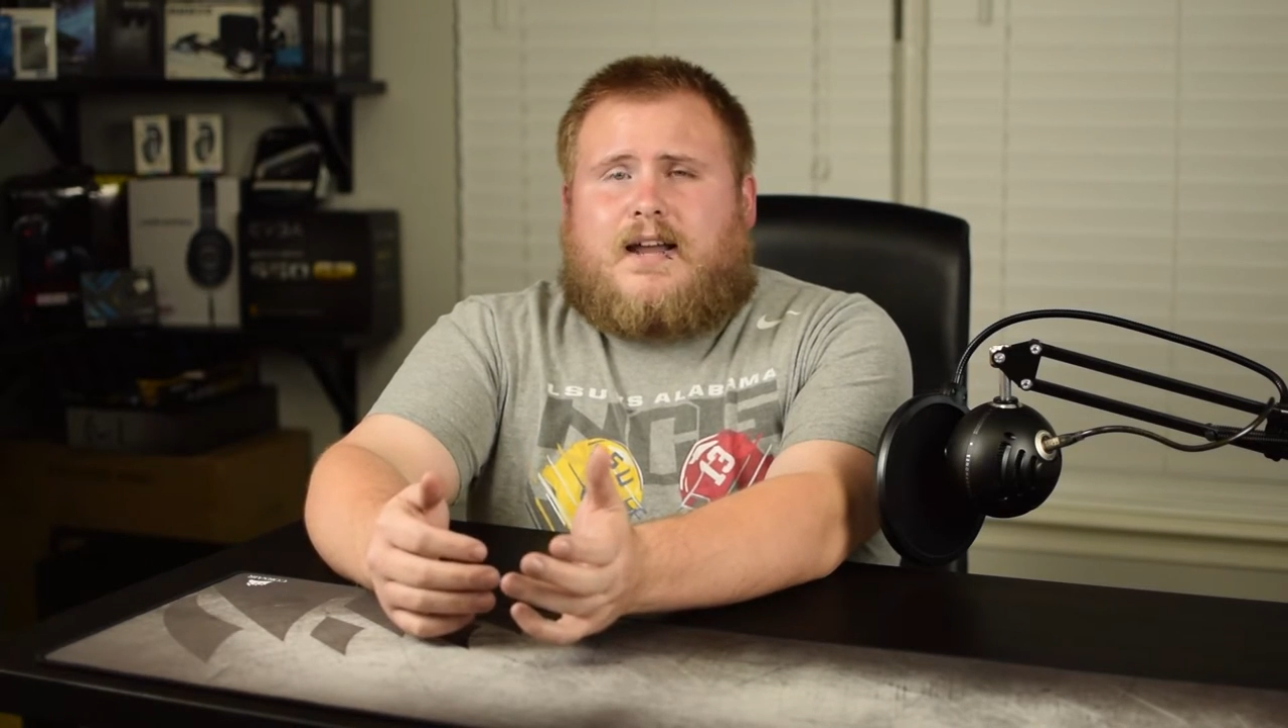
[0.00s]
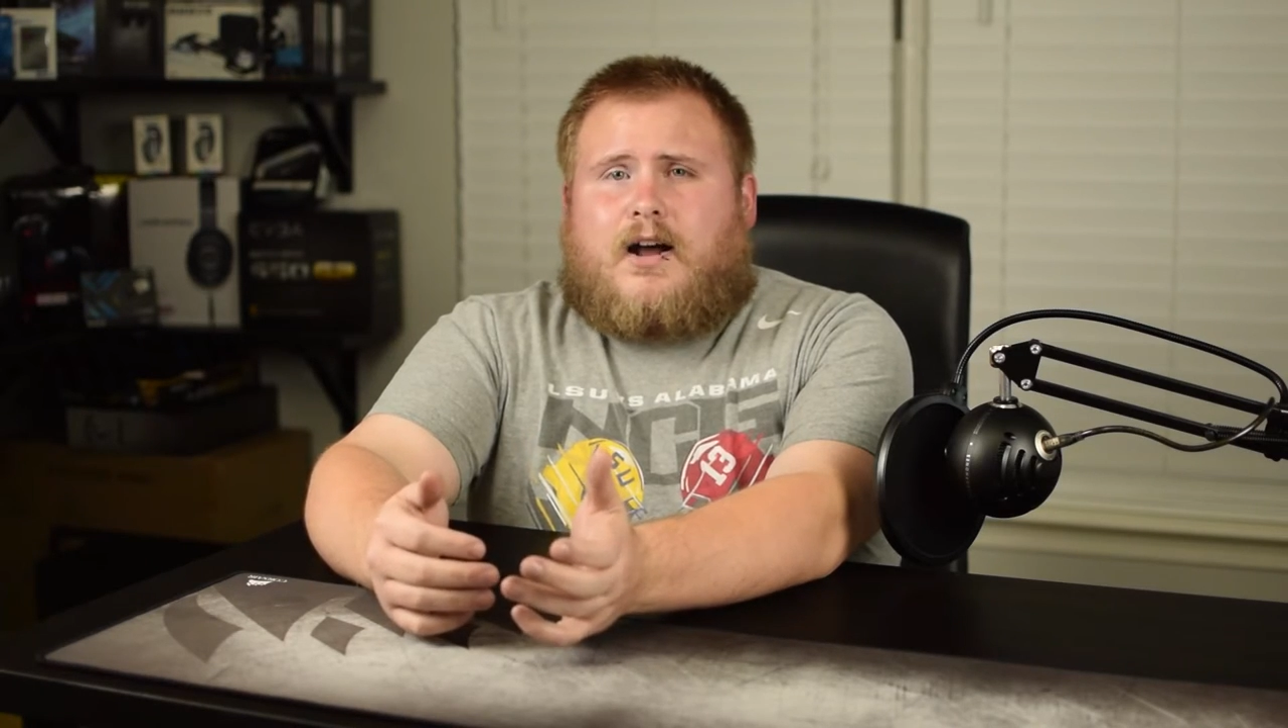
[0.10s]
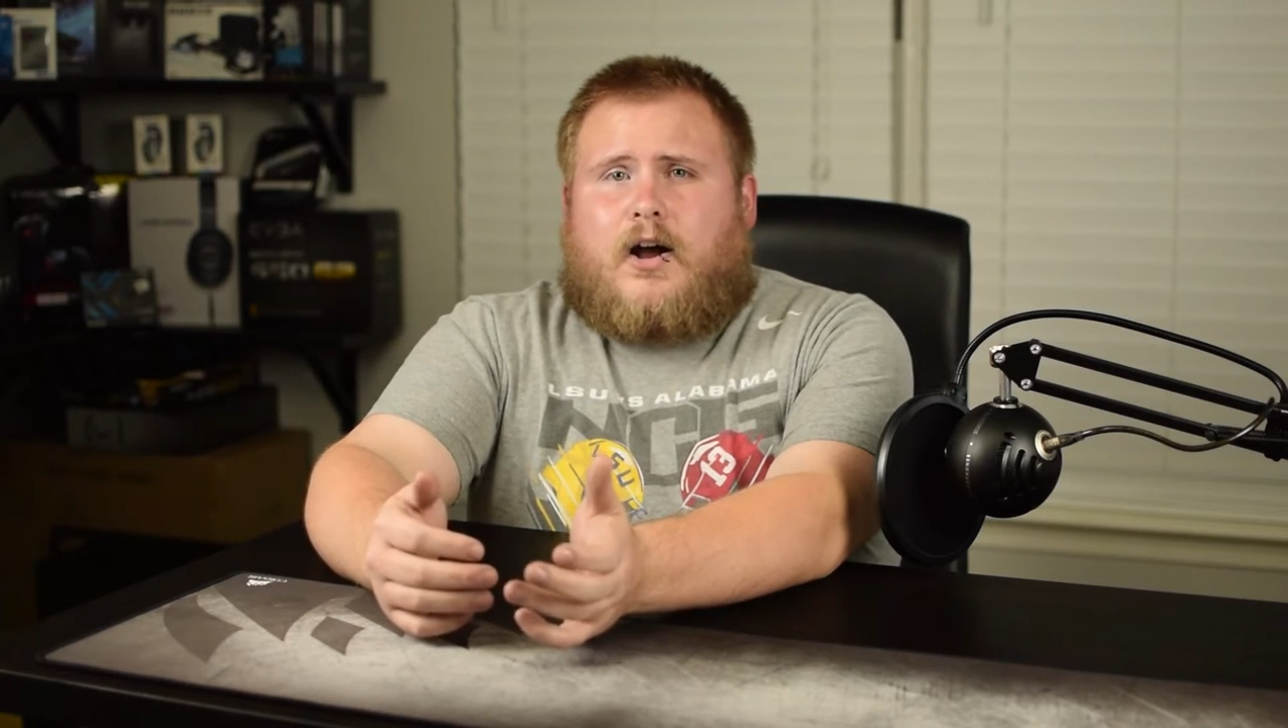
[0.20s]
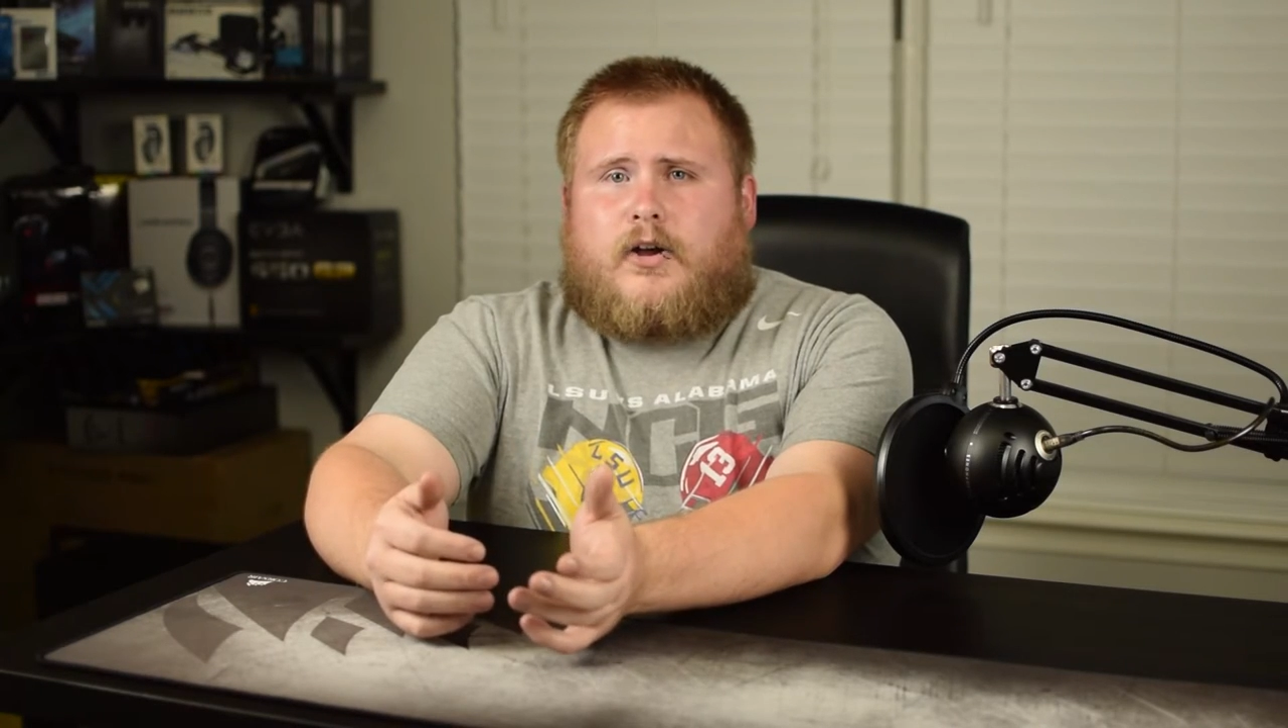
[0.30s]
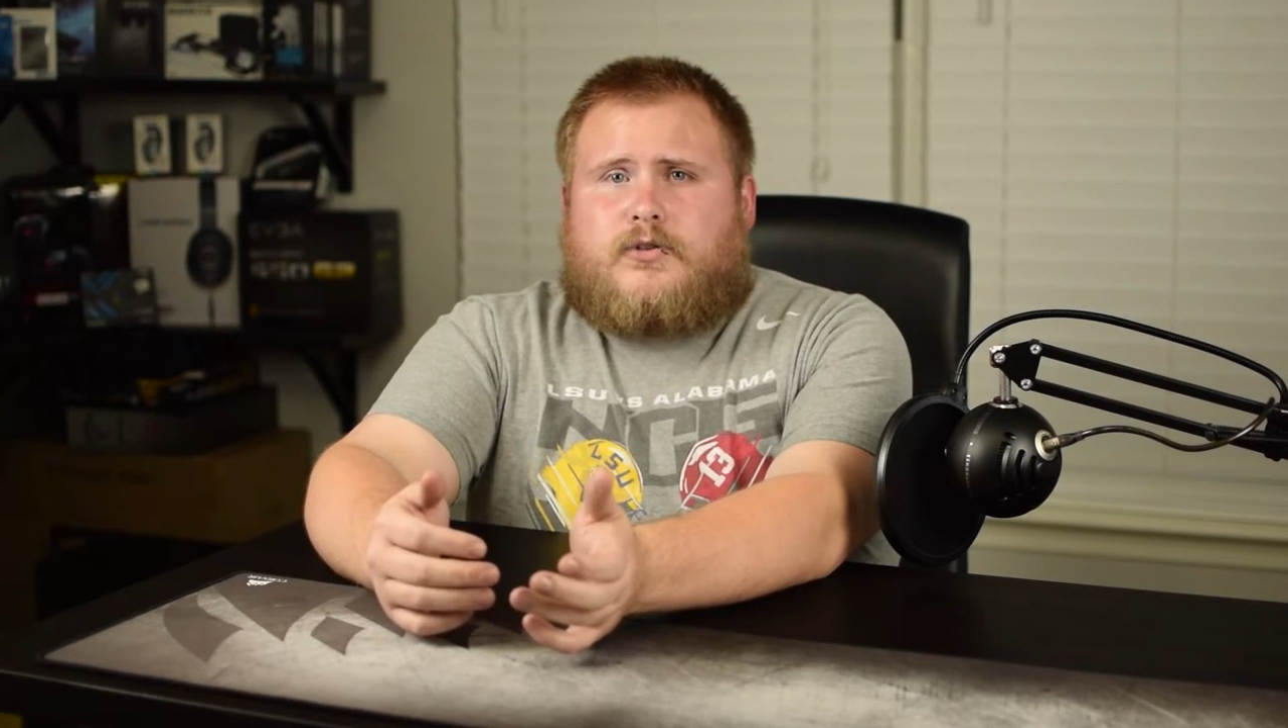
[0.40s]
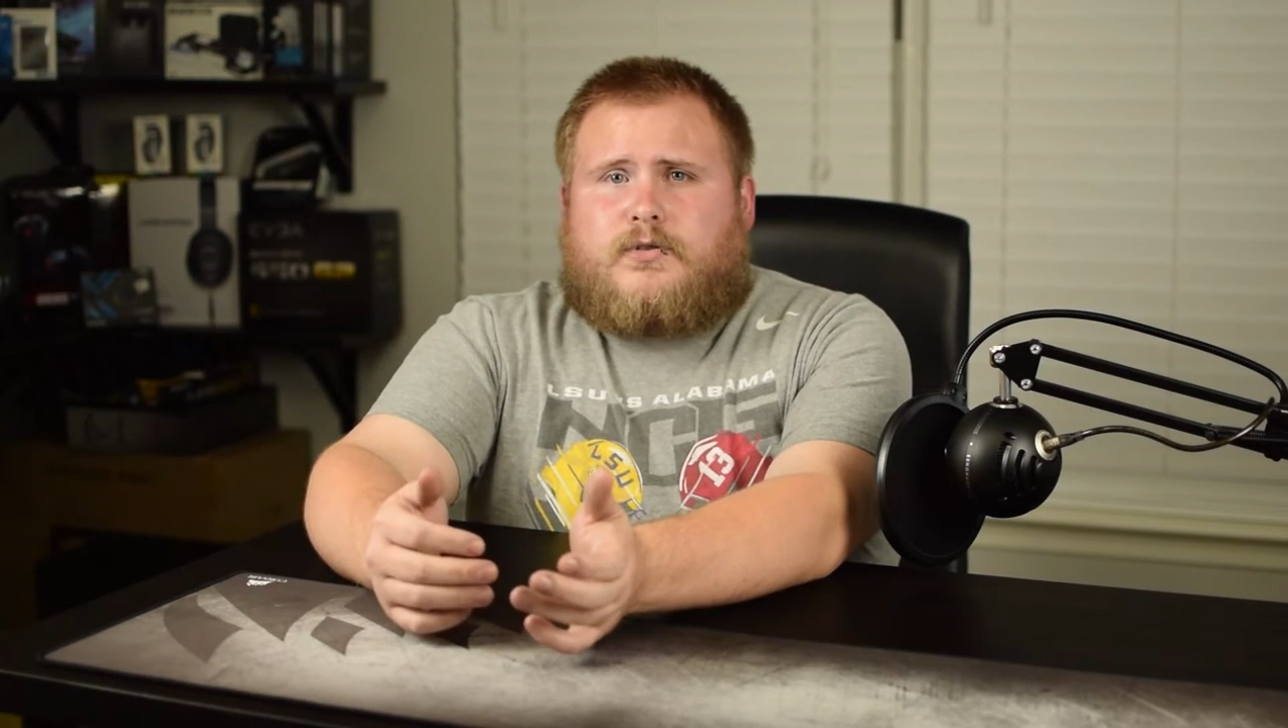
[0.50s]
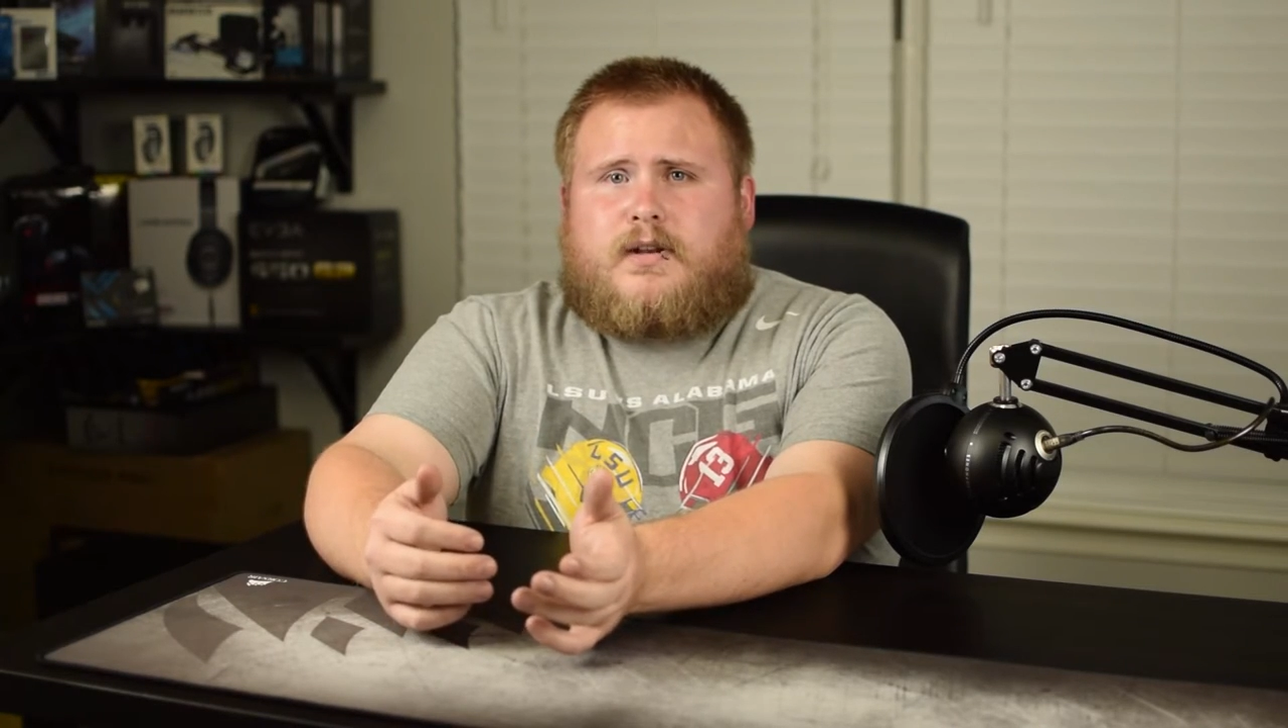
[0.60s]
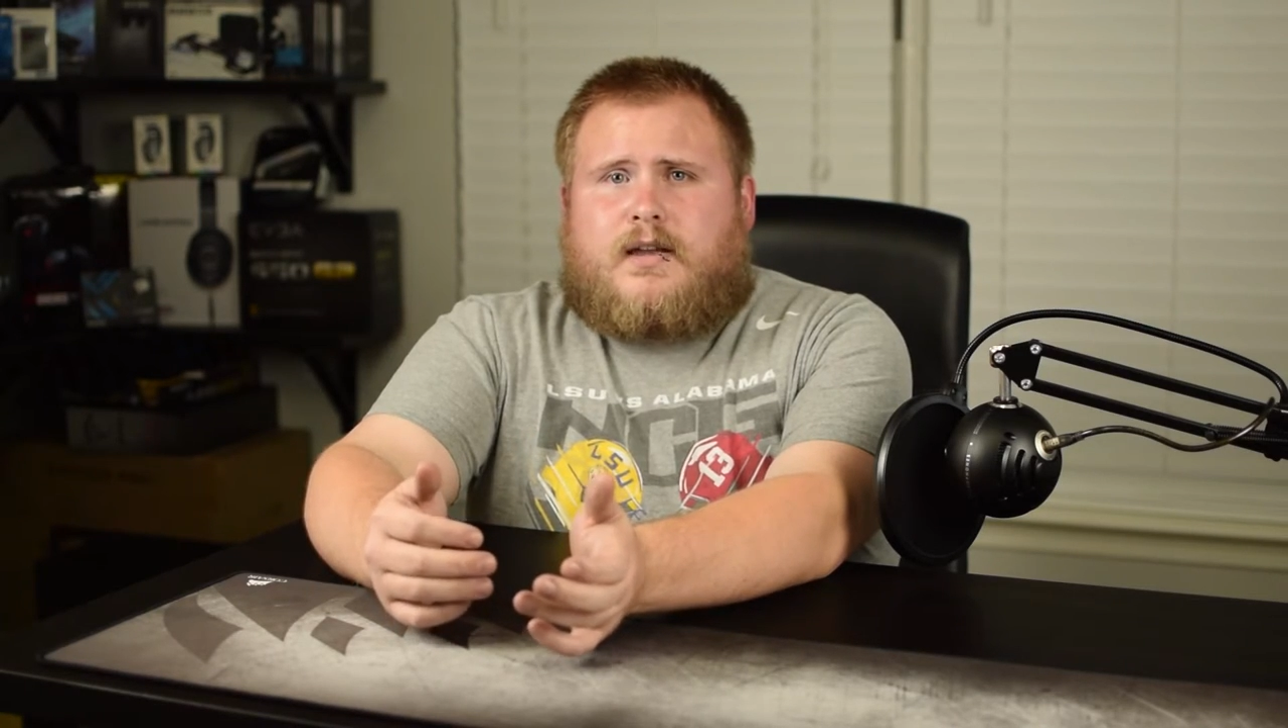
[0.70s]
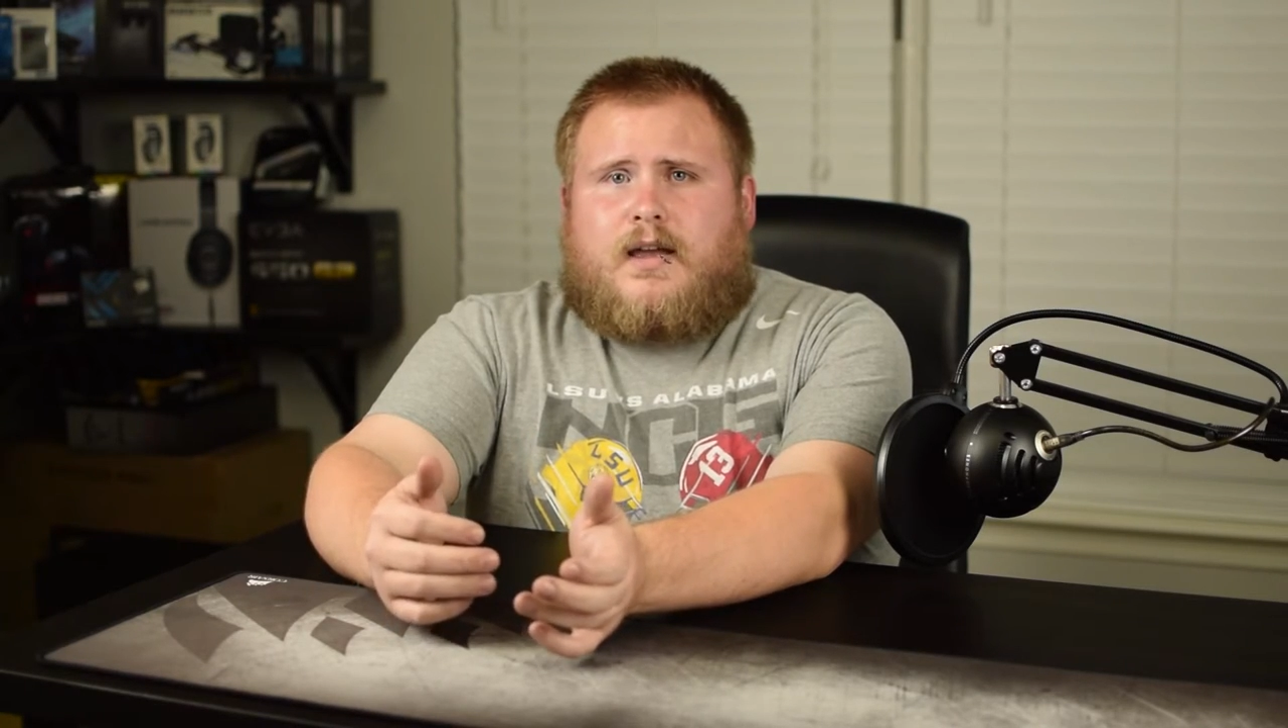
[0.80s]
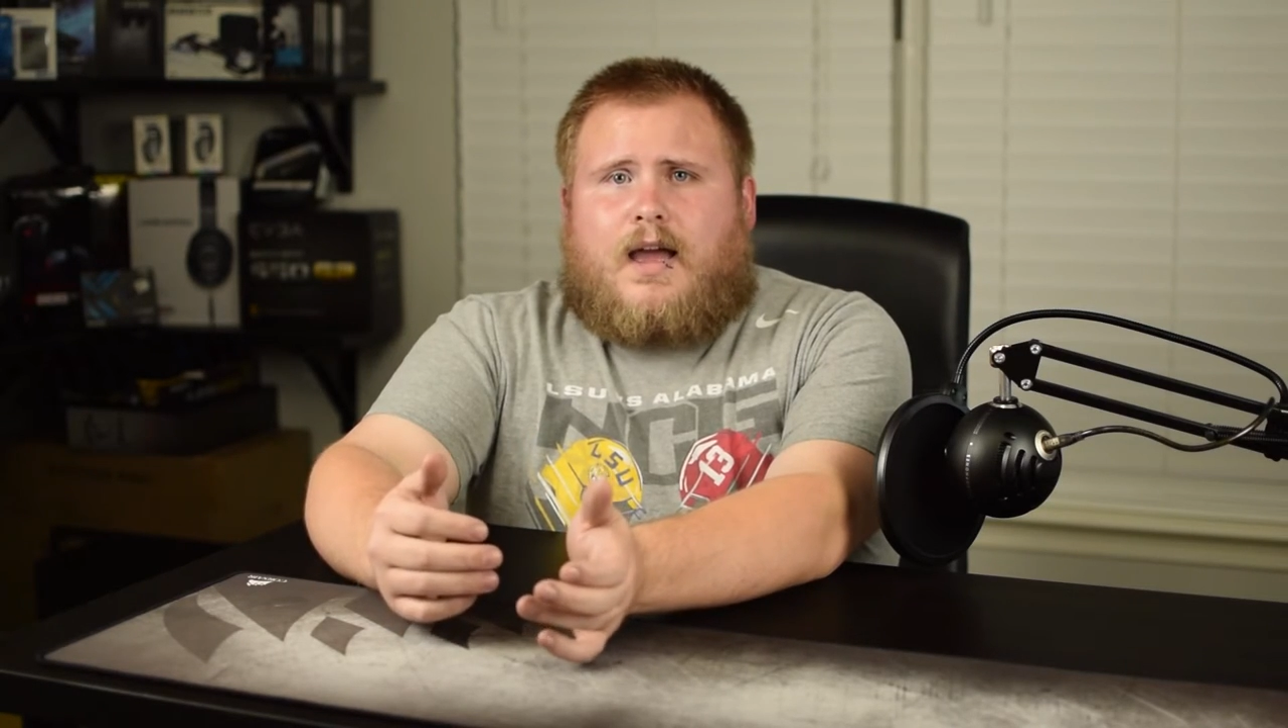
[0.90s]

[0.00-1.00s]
100